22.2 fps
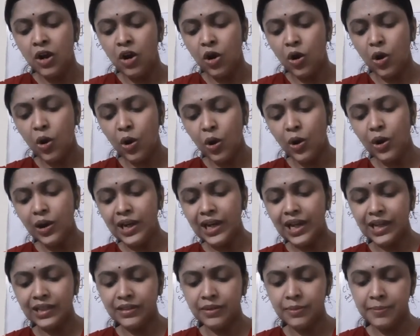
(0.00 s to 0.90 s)
all
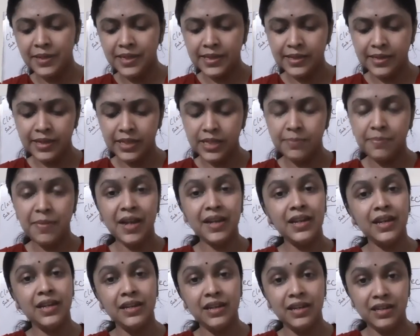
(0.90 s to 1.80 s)
other businessmen
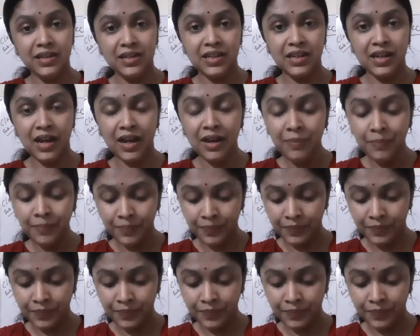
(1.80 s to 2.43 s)
in India.